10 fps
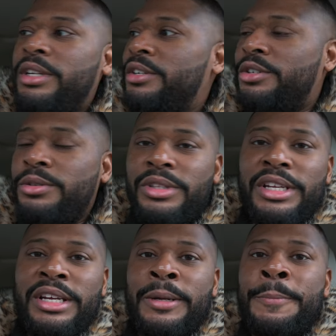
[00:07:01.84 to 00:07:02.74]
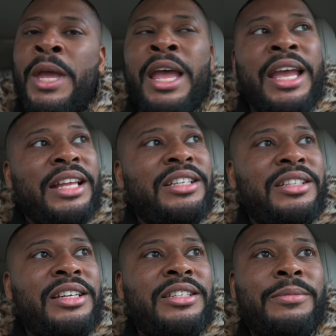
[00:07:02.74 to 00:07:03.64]
here, shoot there, and
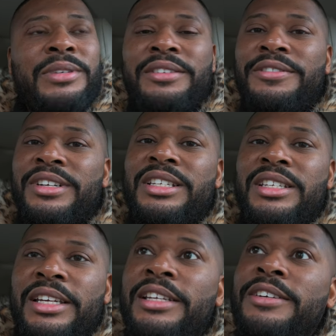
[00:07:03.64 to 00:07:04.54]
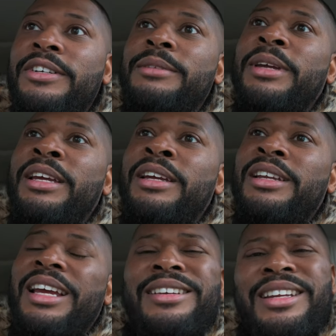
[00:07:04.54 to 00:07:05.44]
just get some different scenery,
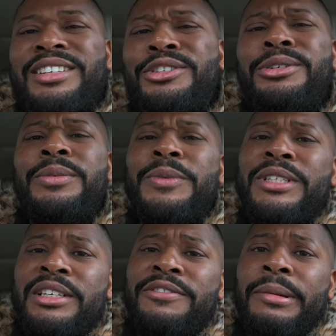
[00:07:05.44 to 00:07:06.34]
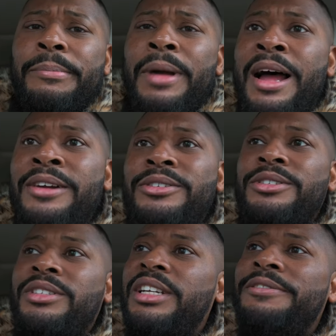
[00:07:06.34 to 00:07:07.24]
man. And shooting with different
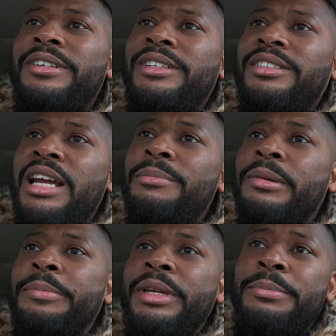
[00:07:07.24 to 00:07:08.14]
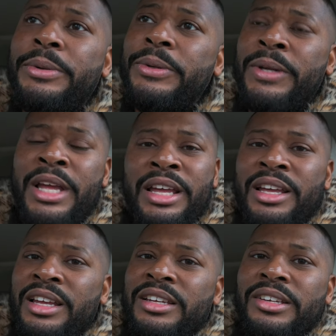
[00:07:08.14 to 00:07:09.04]
models, different type of people.
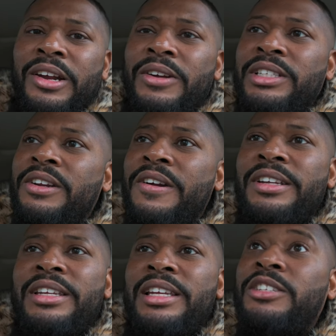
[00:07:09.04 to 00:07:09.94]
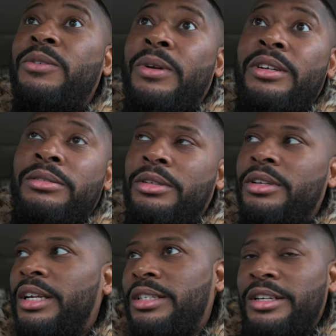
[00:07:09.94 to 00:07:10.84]
You know, it's starting to get, well,
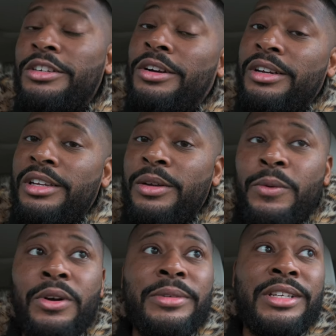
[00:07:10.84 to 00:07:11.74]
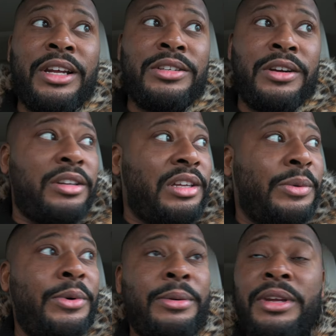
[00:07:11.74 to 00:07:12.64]
I said it's starting to get warm. It's not starting to
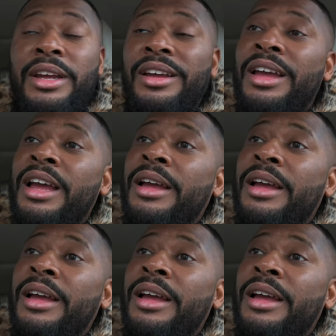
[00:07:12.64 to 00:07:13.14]
get warm yet,